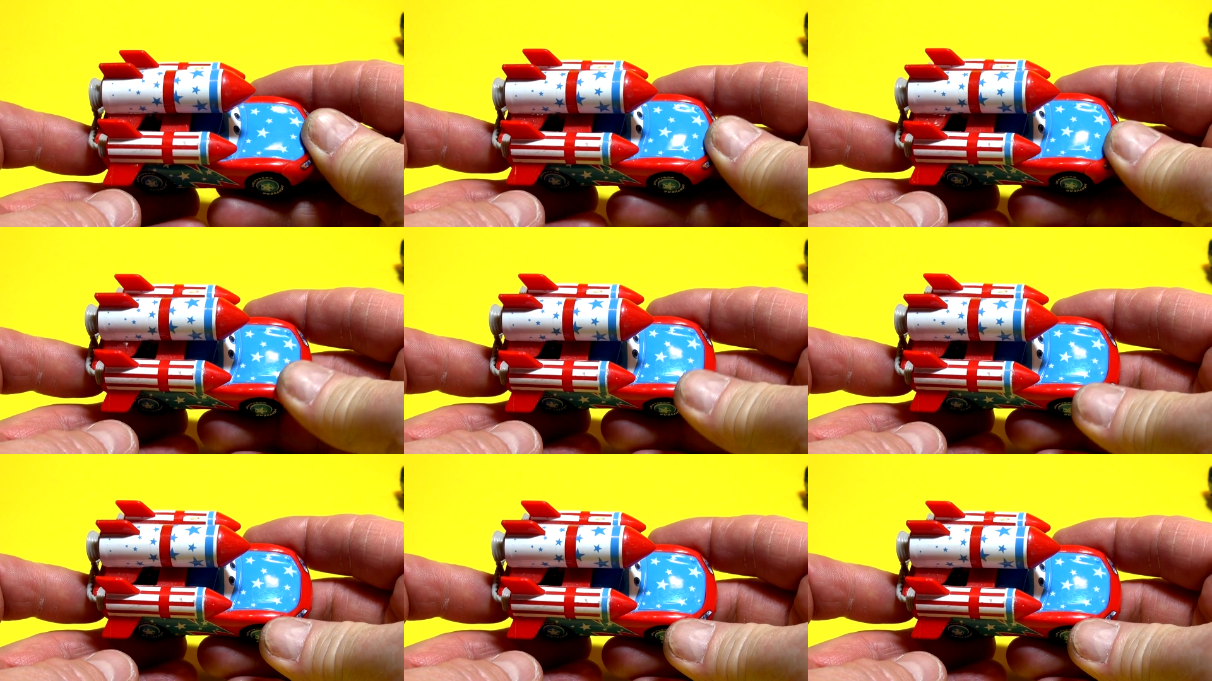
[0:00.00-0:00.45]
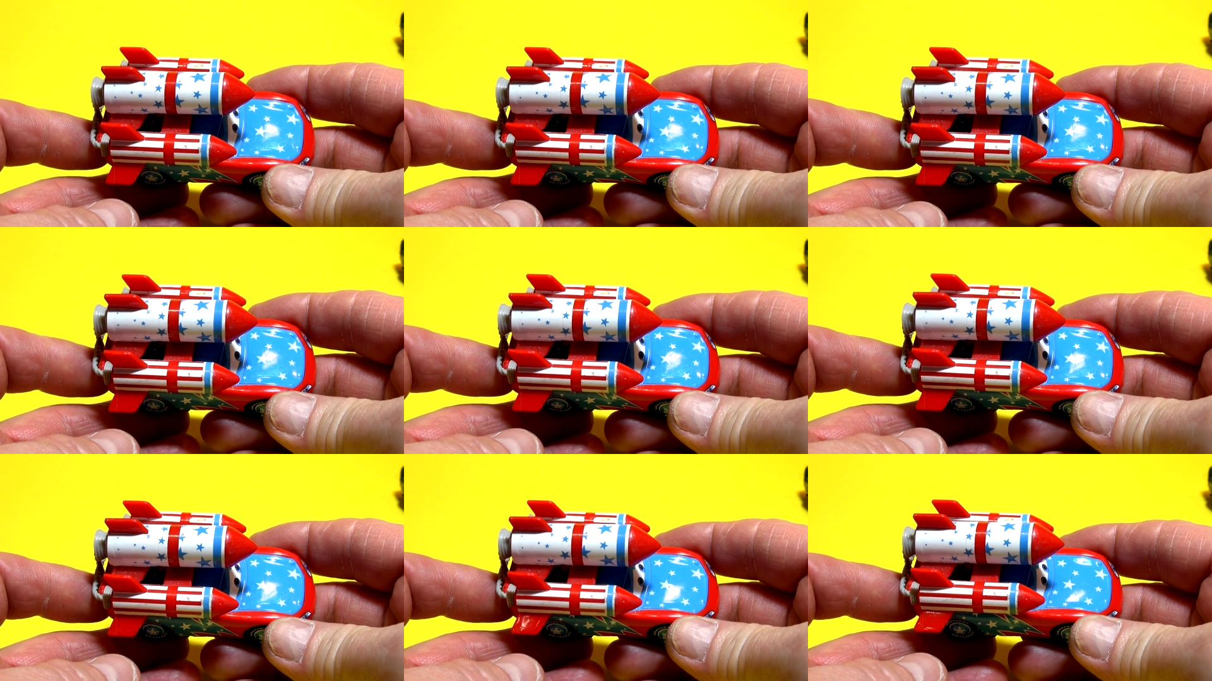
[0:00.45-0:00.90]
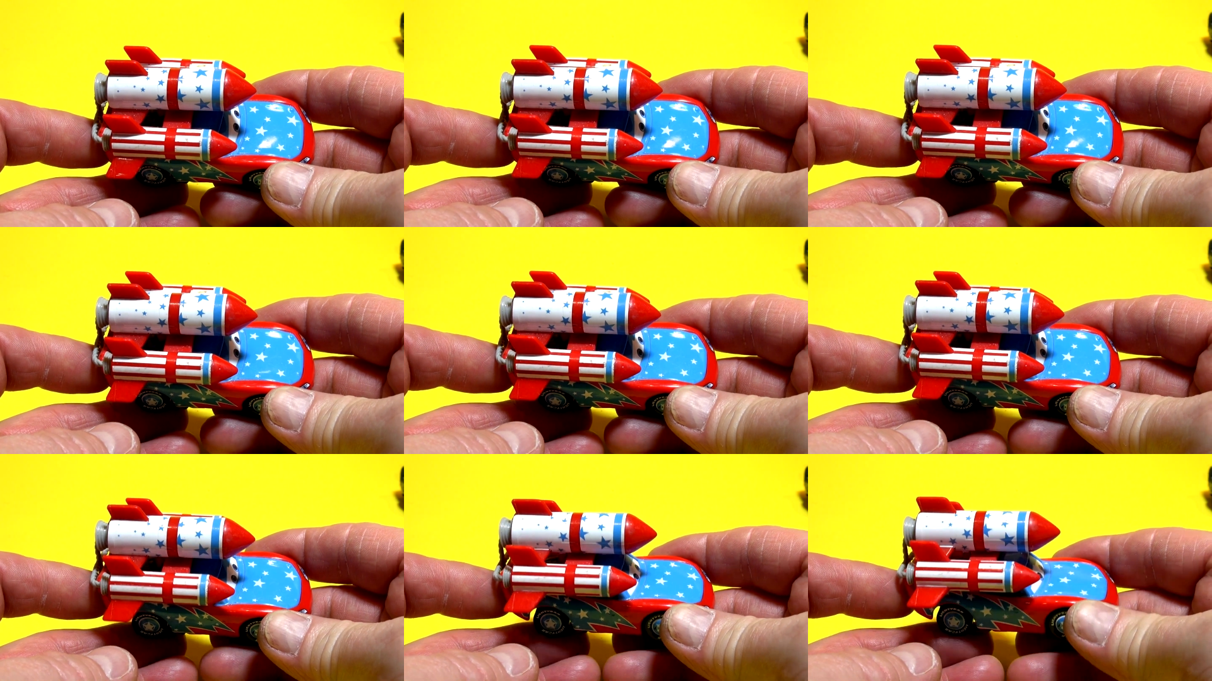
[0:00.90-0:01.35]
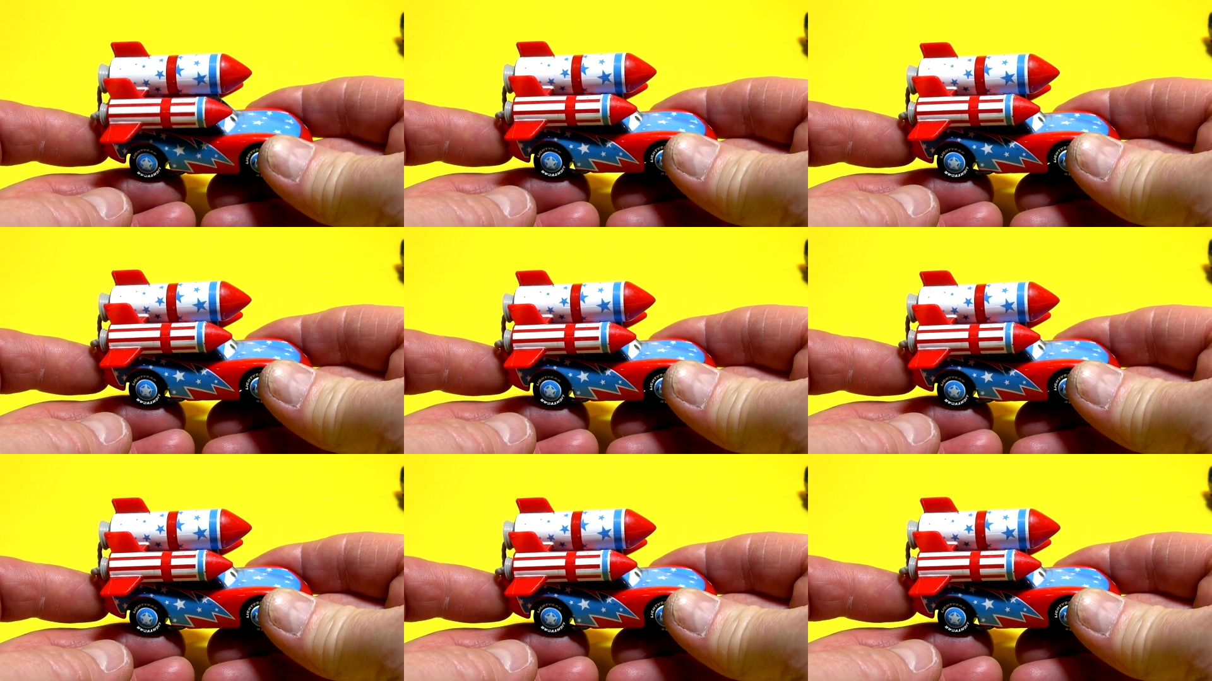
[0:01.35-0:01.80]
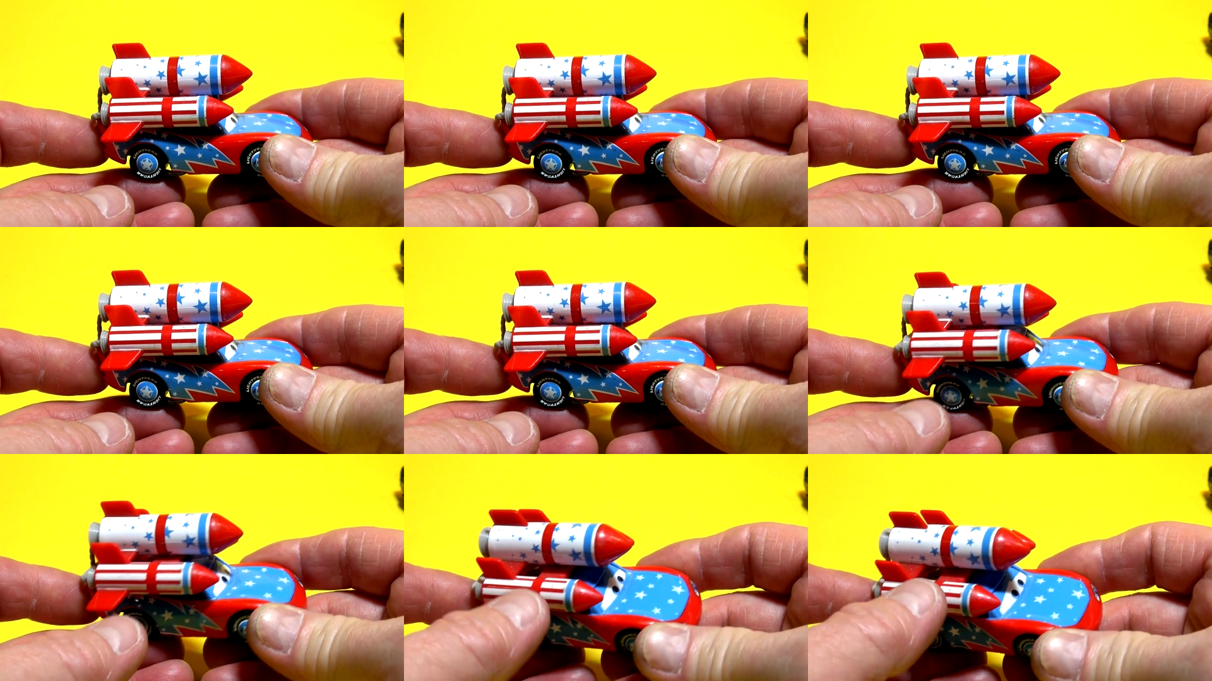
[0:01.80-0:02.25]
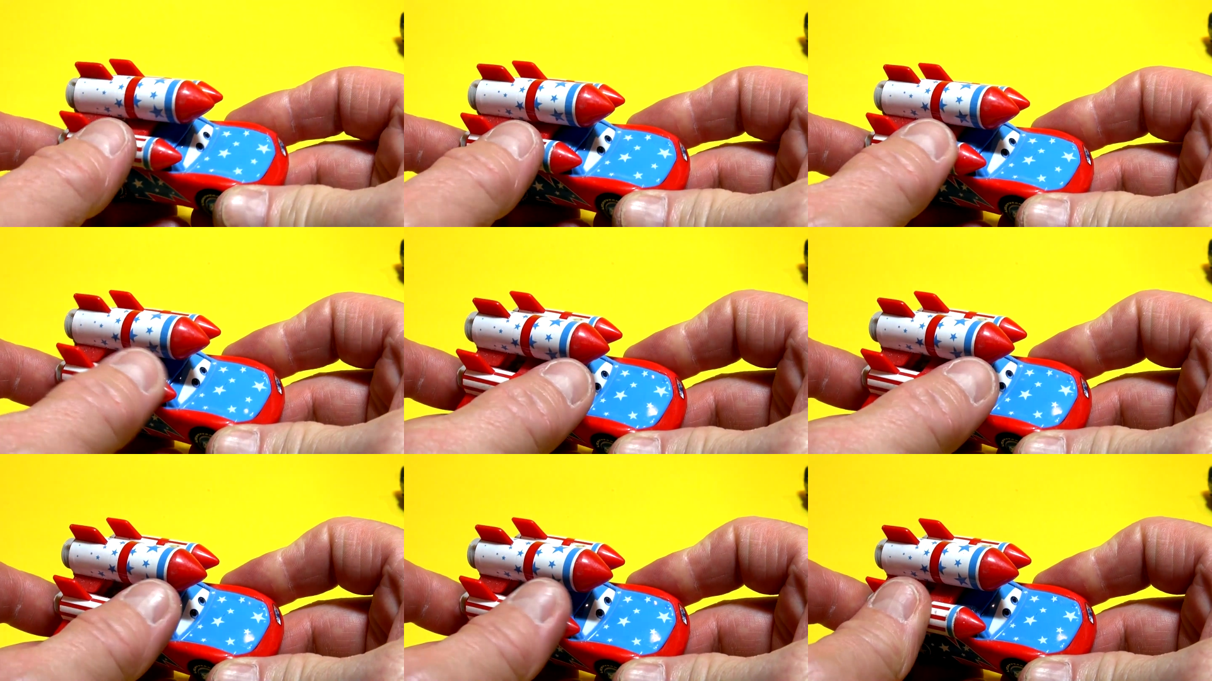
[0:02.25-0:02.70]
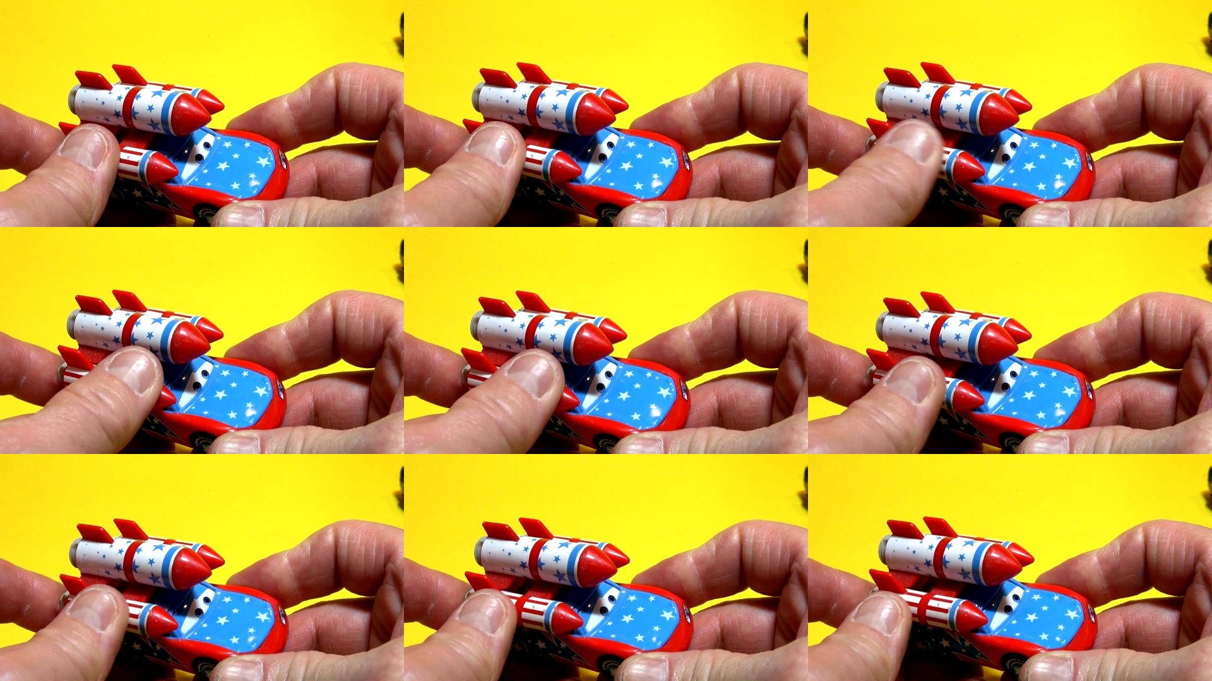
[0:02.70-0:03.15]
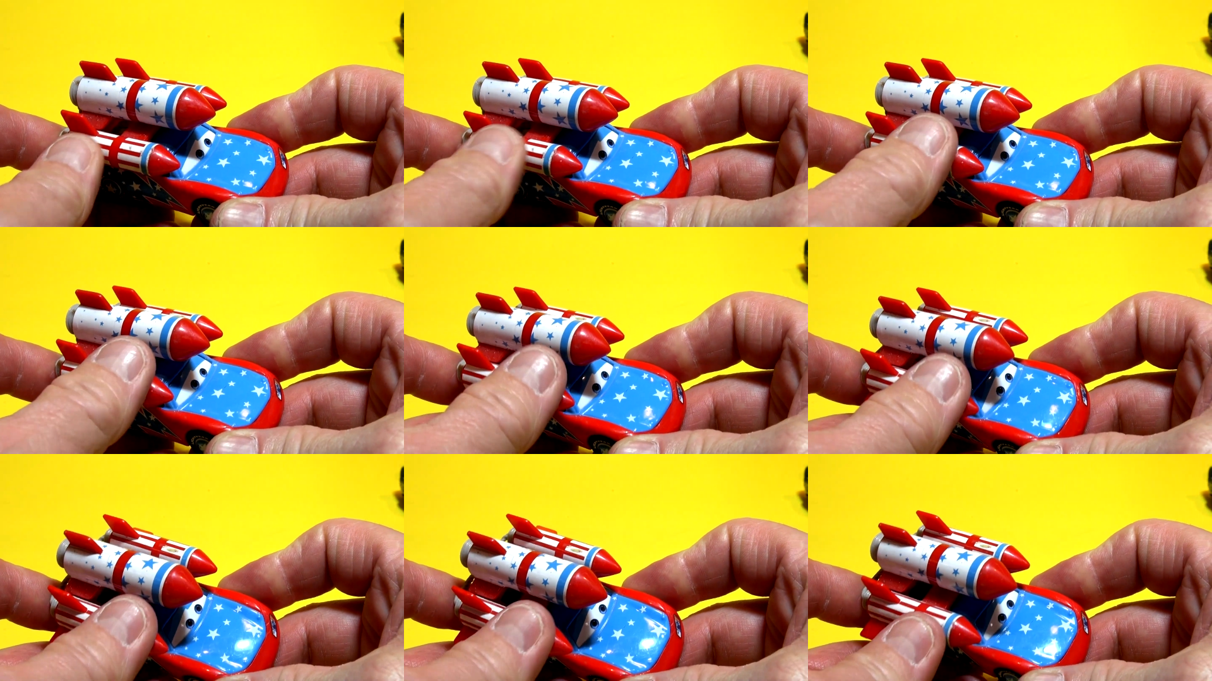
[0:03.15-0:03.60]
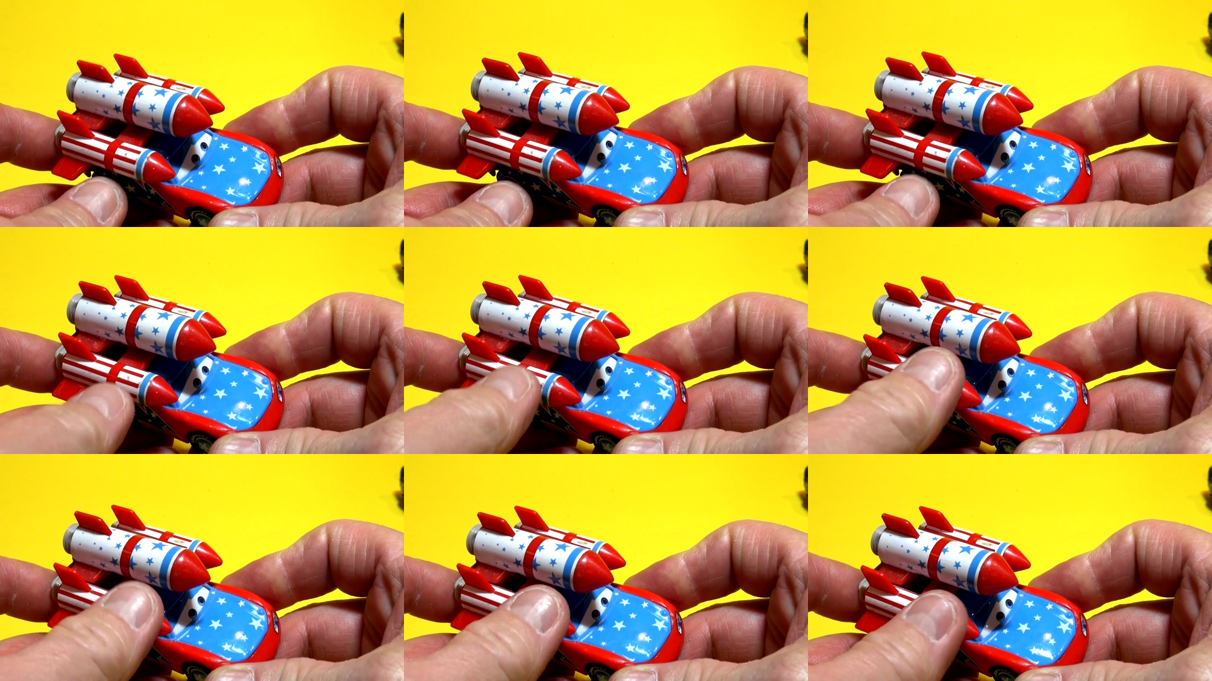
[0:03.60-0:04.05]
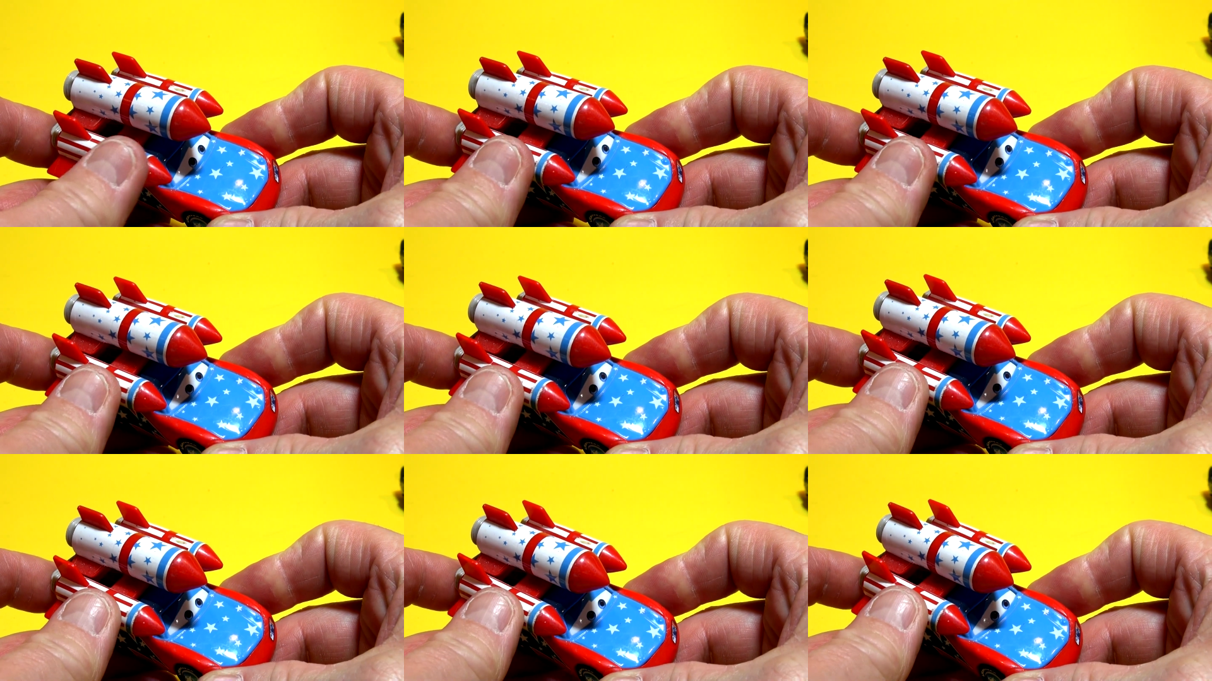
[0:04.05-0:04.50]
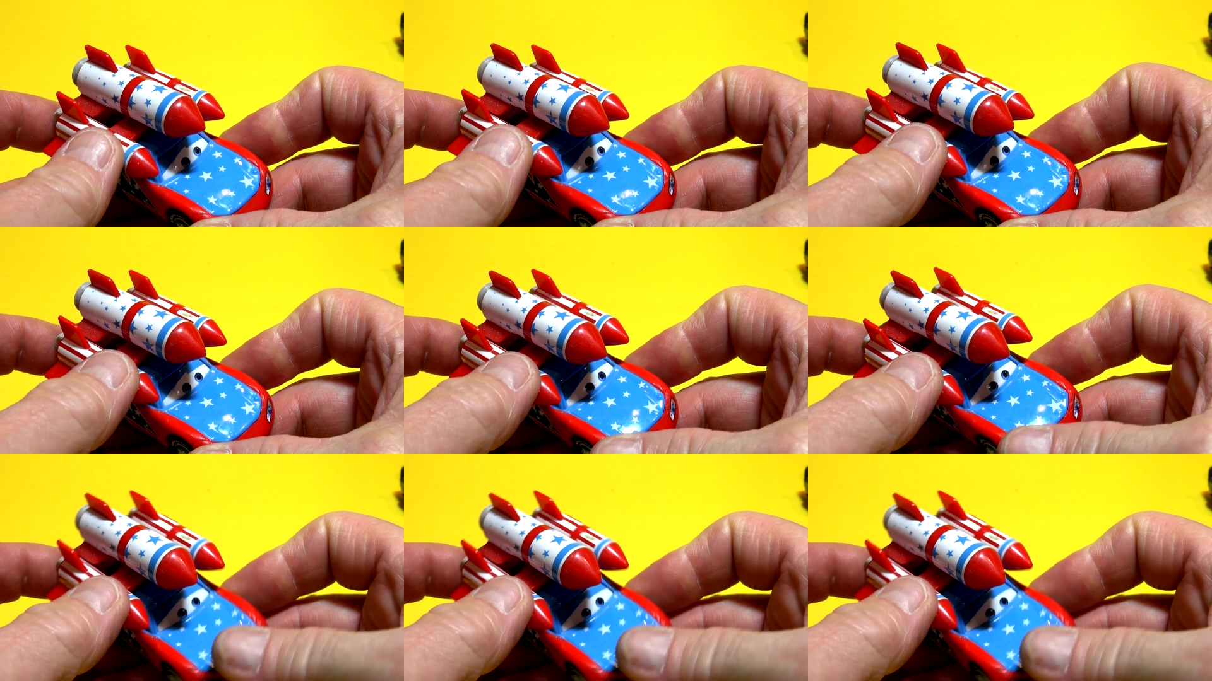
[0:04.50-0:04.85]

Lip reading: [unreadable: no face in view]